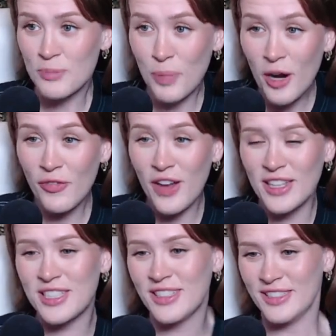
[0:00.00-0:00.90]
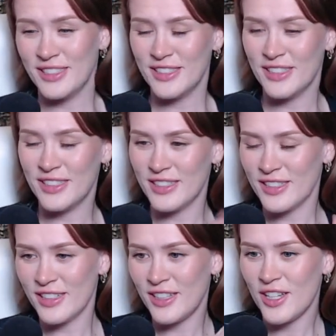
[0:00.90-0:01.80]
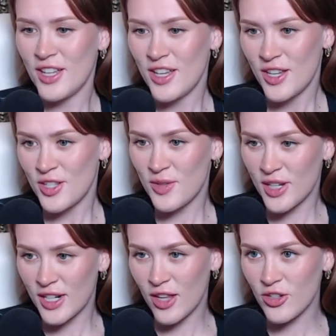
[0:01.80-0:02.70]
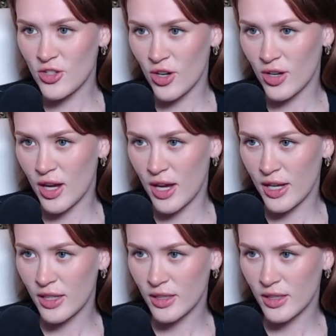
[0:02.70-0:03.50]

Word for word: perfect! So we get another strong guy.